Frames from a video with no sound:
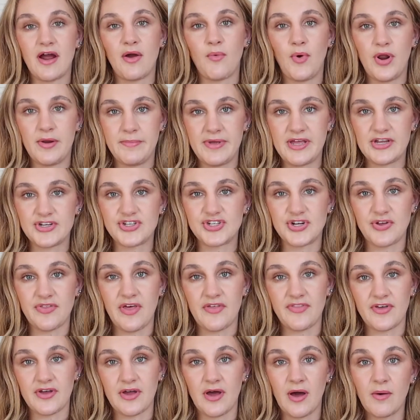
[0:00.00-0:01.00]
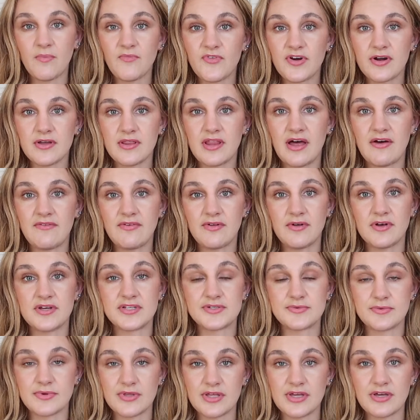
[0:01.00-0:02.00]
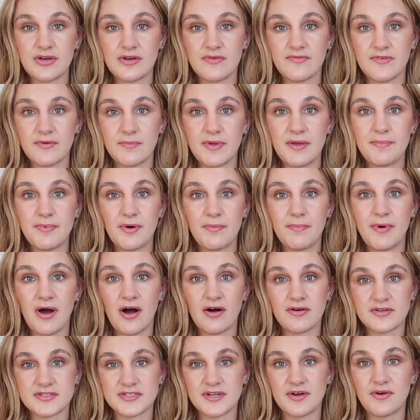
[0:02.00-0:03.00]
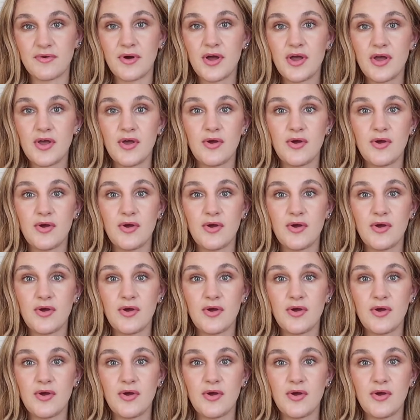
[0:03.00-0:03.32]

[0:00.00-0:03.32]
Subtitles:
I want to make sure that the comfort level is really good for people, but also